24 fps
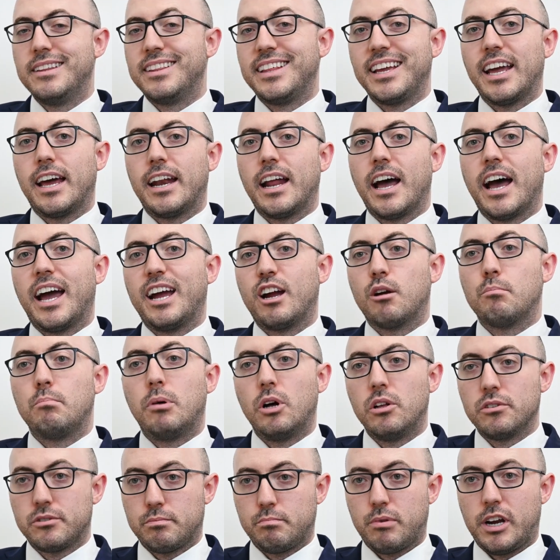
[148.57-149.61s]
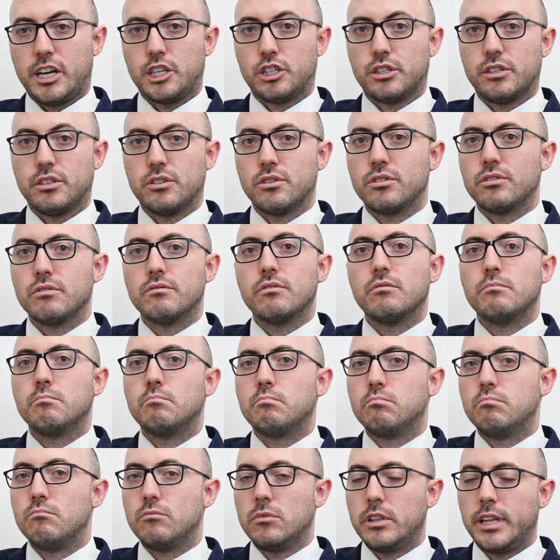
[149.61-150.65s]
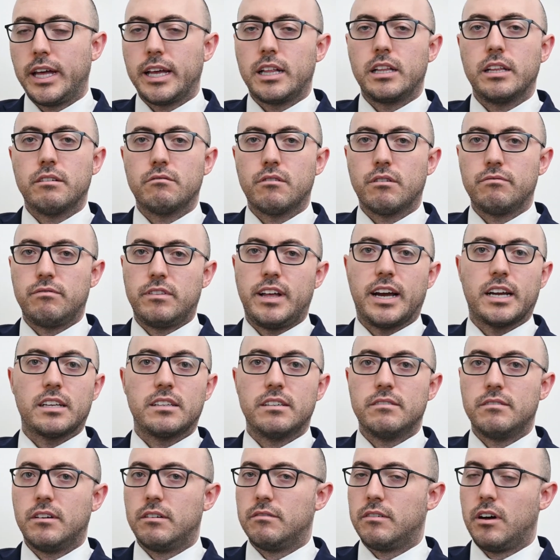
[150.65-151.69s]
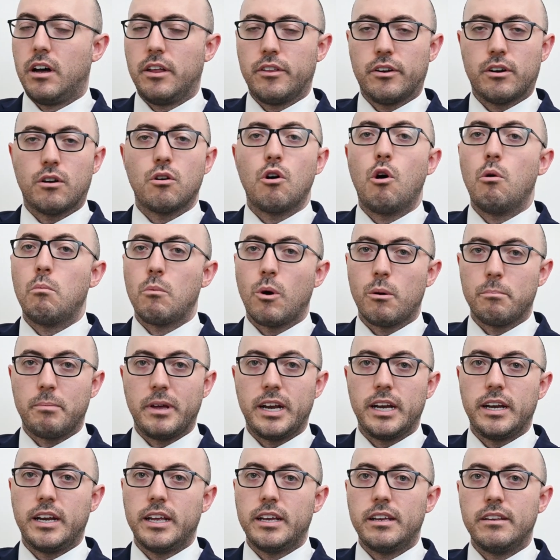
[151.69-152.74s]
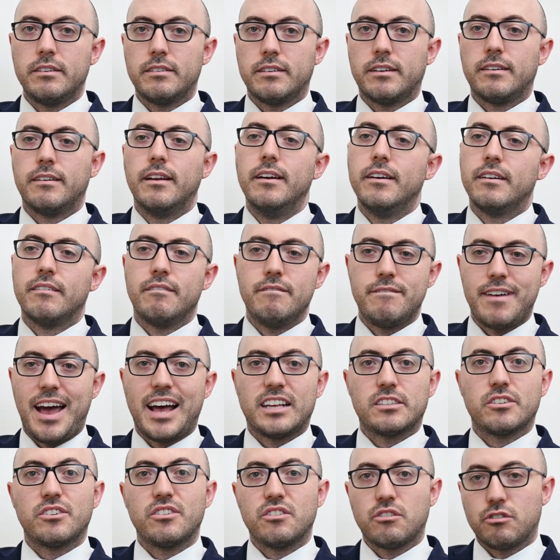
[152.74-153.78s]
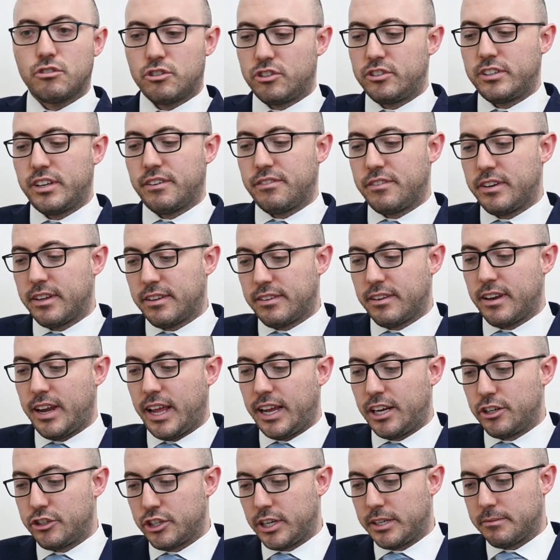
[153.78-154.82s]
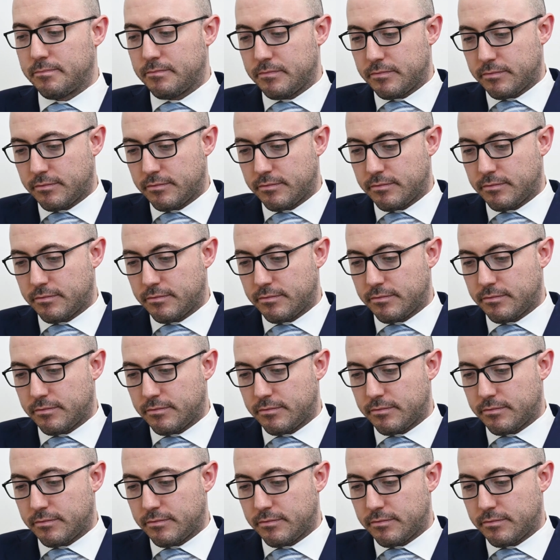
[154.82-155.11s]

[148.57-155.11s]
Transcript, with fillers: they had higher pulse pressures likely reflective of other comorbidities and vascular stiffness and aging.